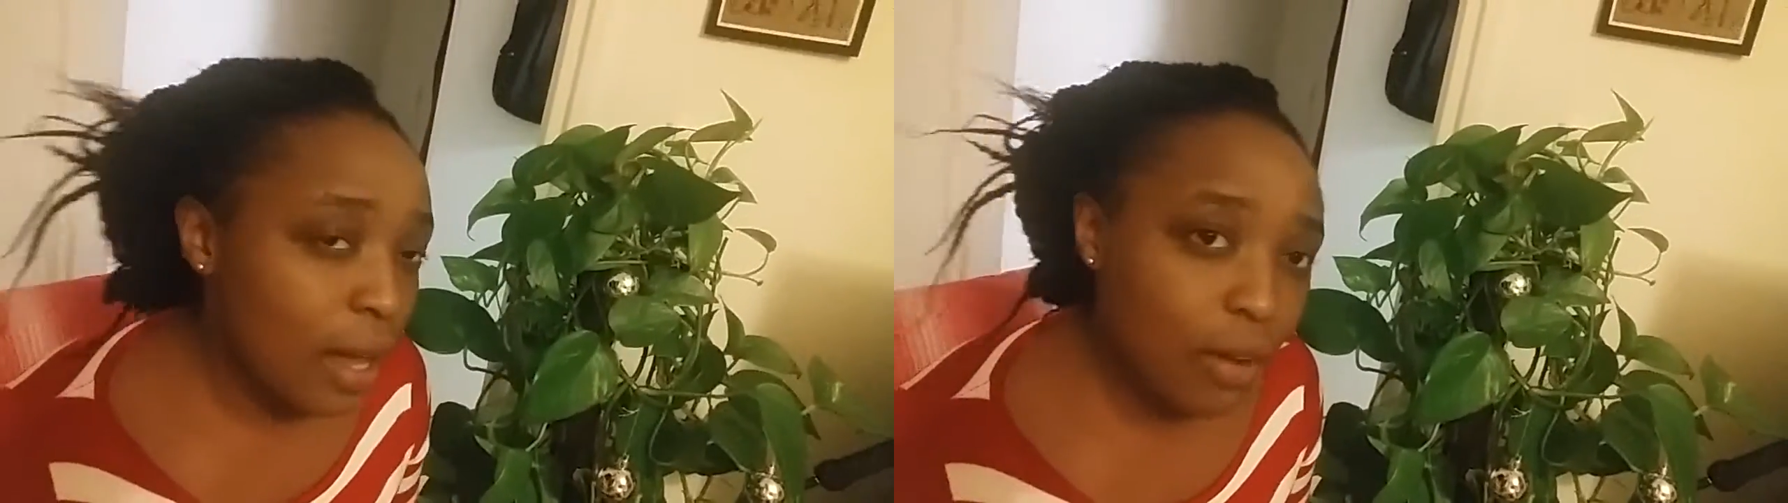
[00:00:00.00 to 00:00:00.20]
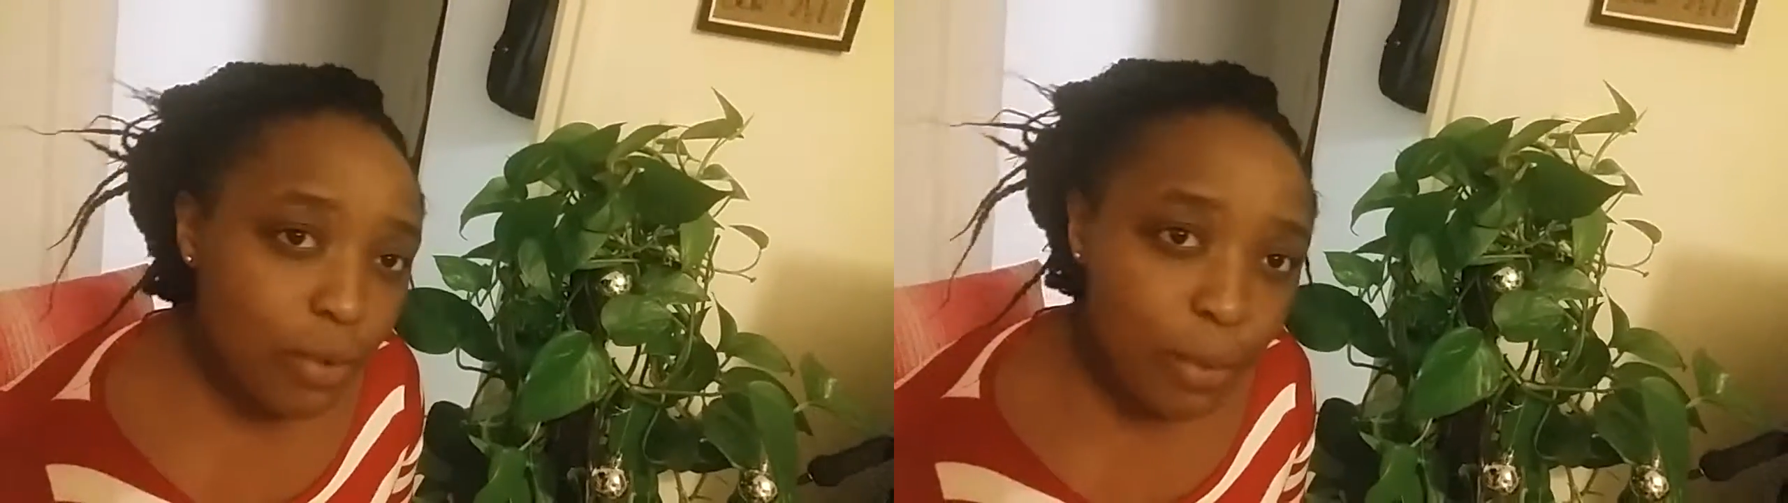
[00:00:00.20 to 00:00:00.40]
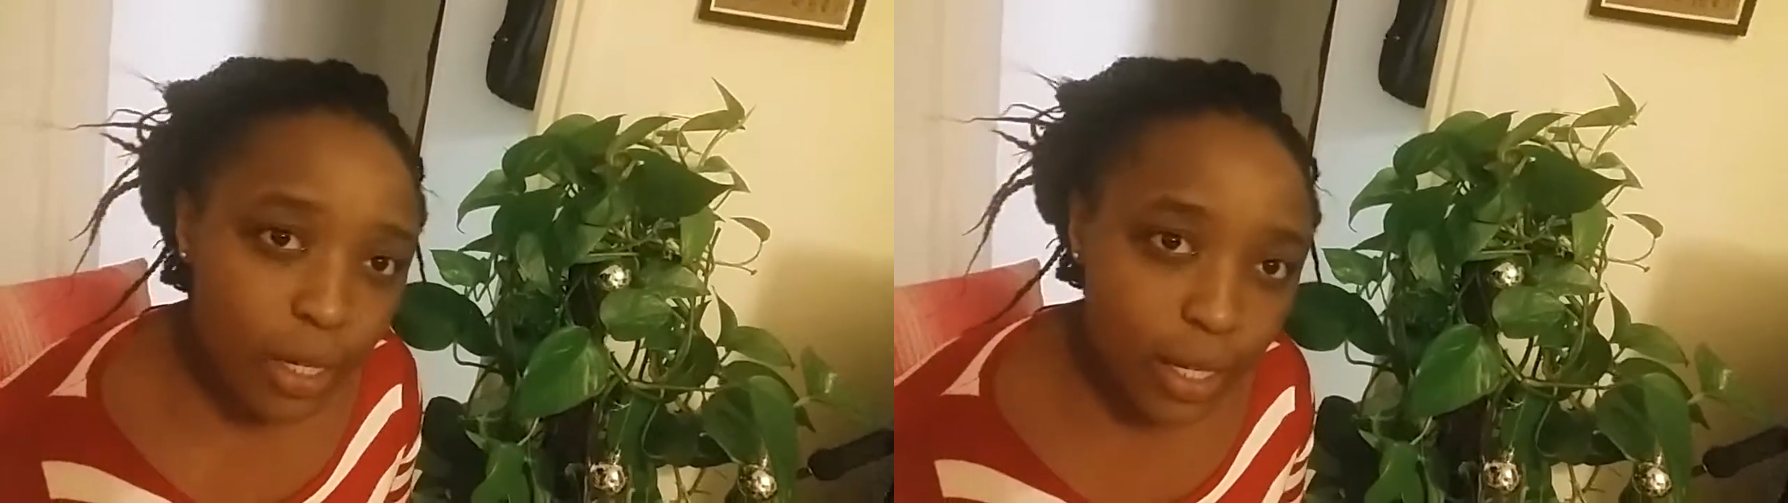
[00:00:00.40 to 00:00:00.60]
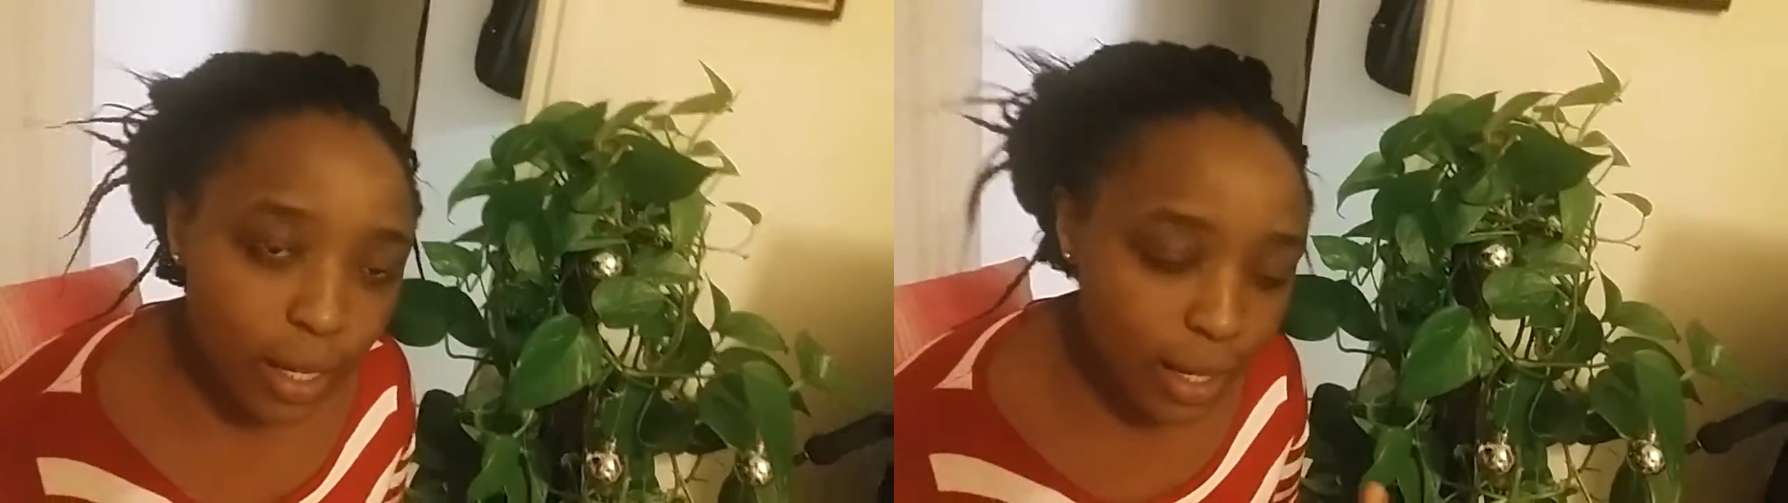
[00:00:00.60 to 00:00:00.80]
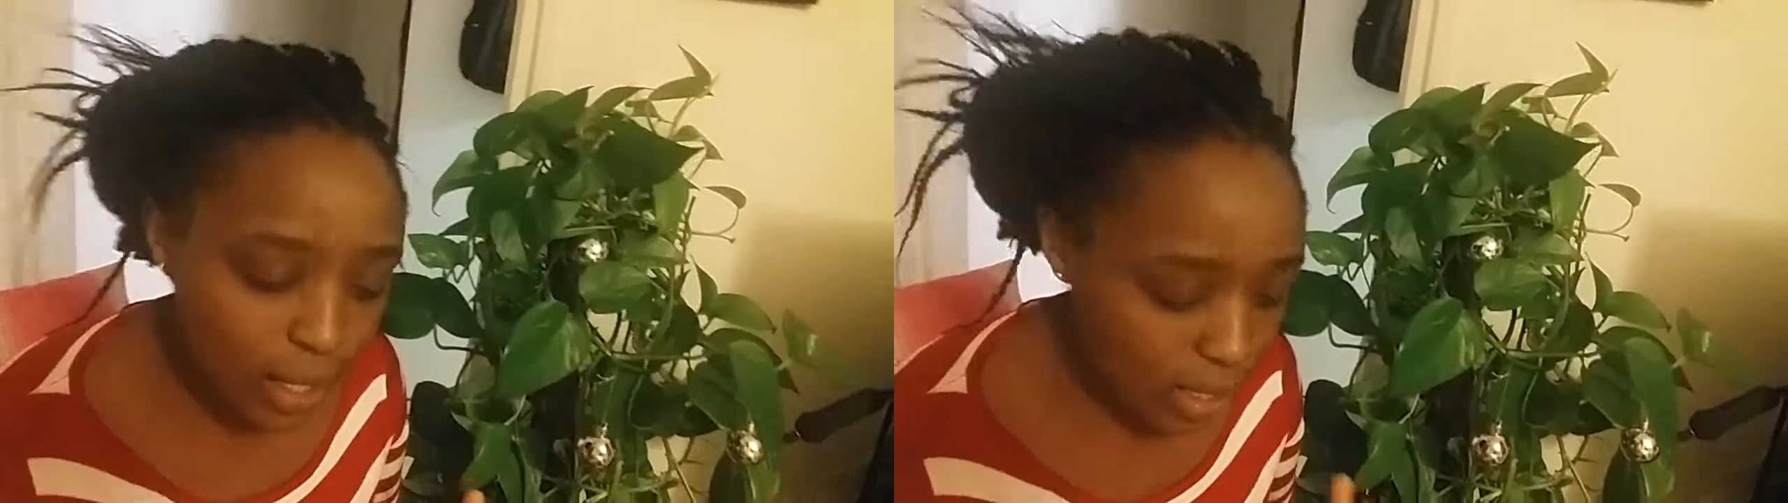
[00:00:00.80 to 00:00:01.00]
everybody
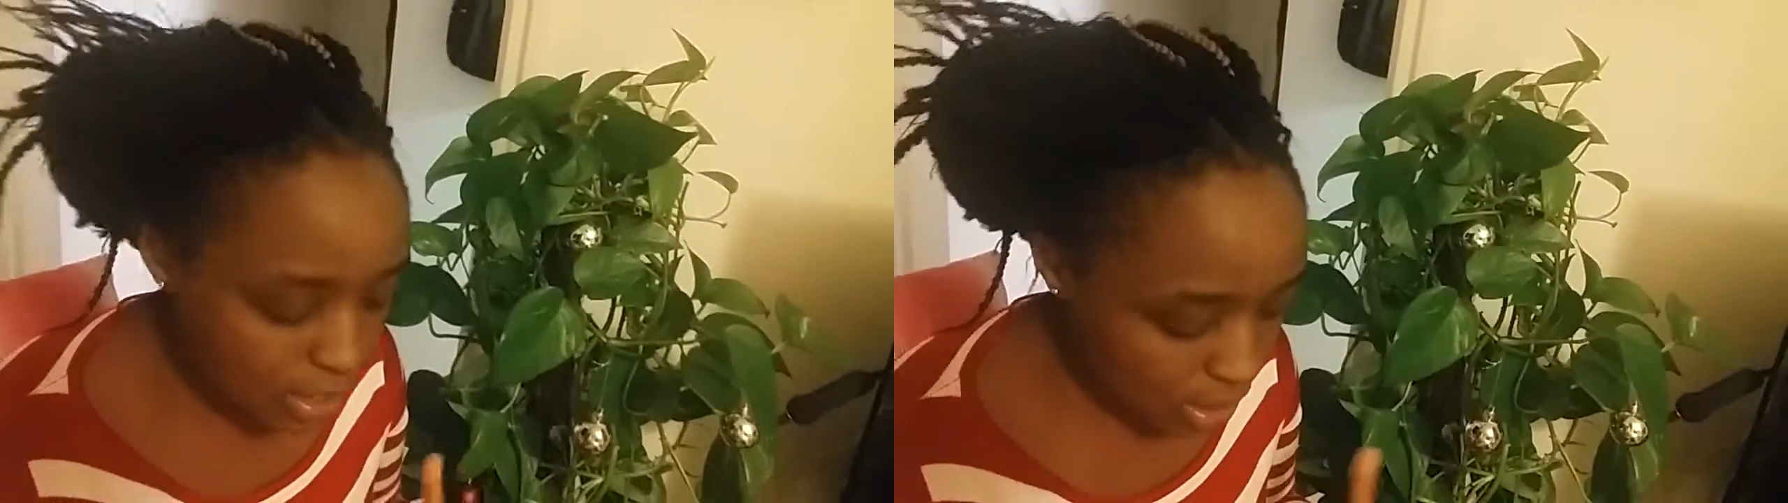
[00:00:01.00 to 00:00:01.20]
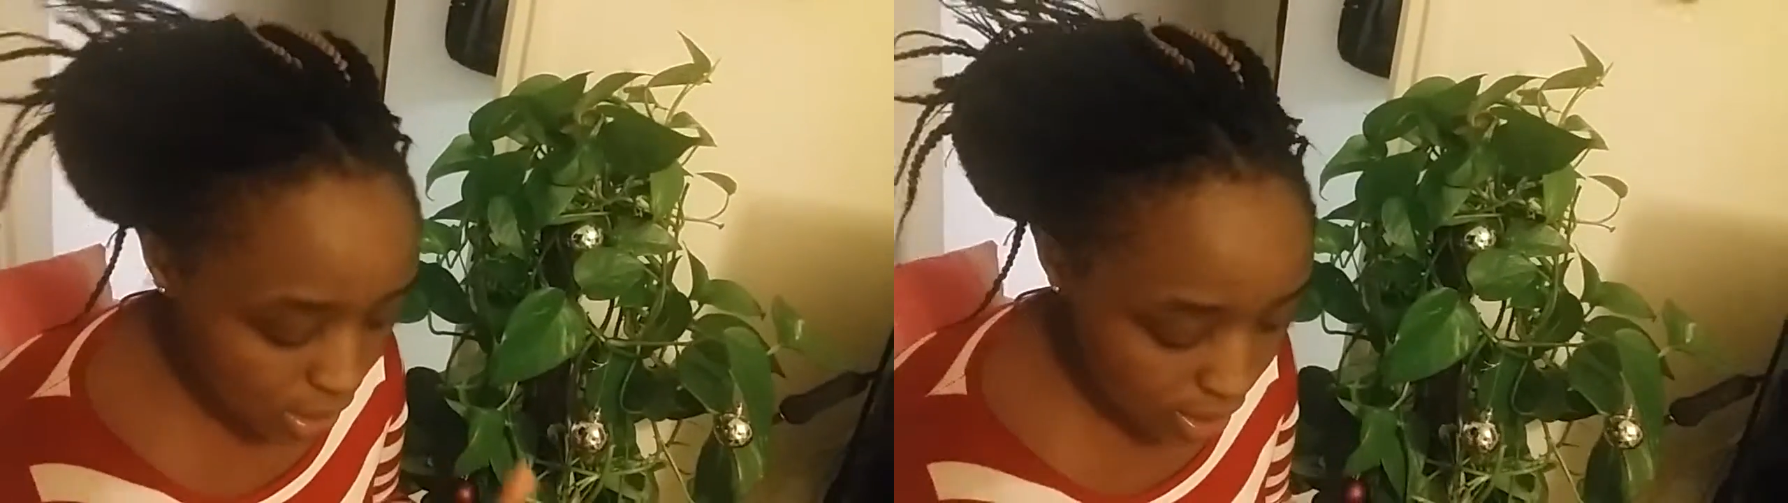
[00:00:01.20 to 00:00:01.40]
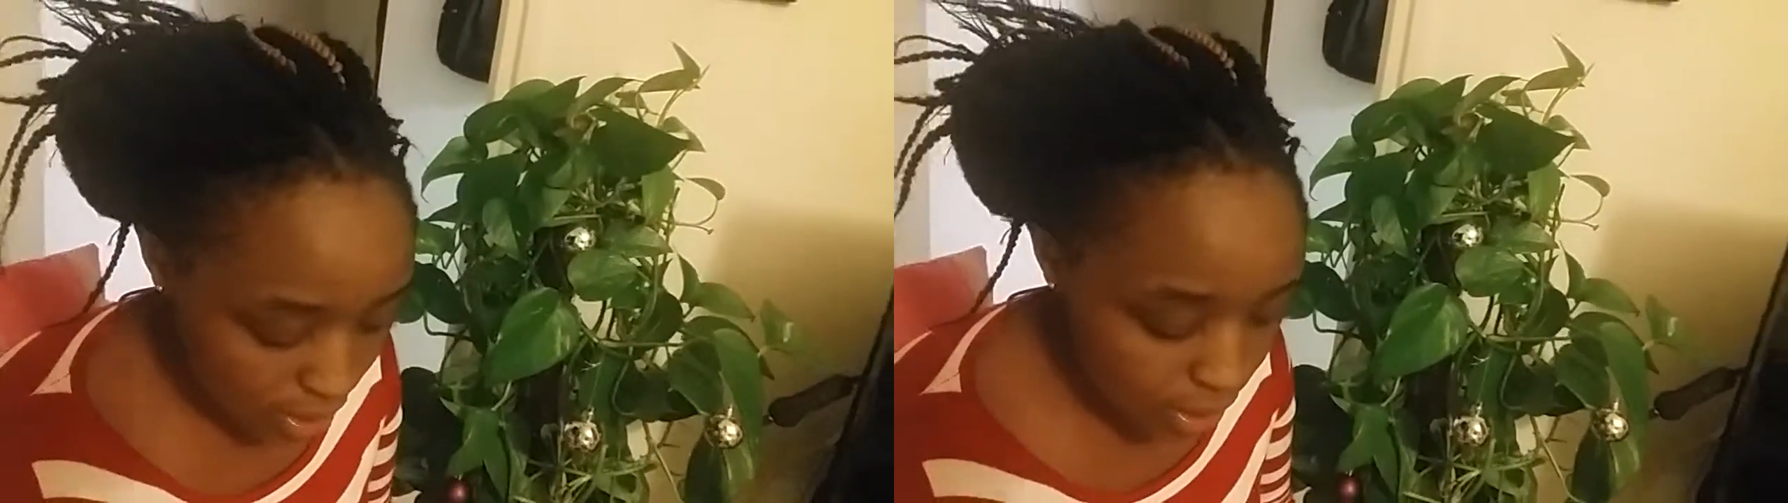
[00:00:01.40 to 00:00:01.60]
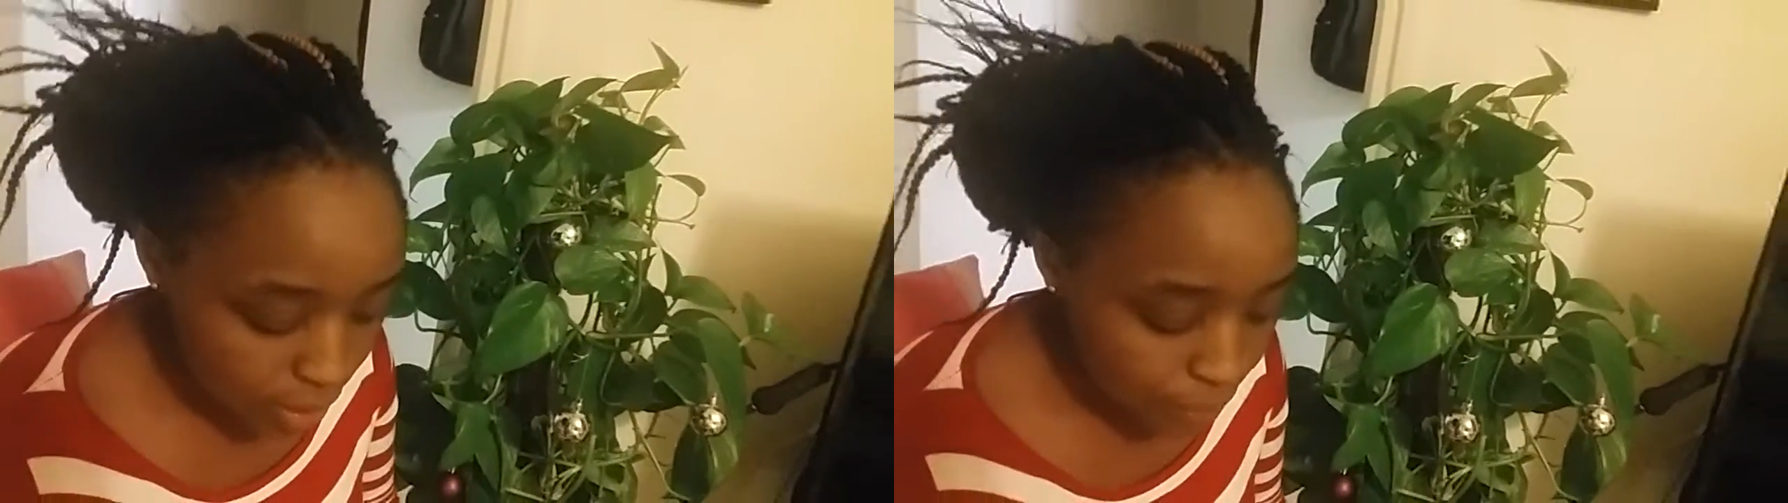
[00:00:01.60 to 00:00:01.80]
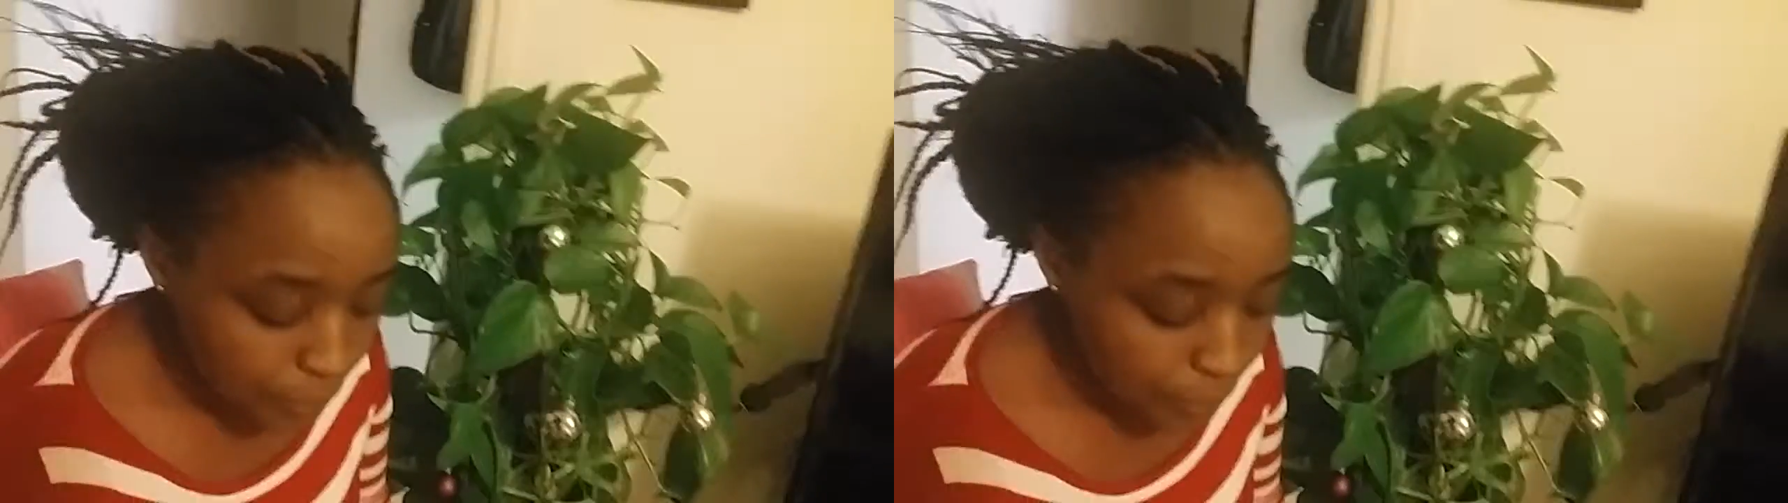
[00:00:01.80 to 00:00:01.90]
else is just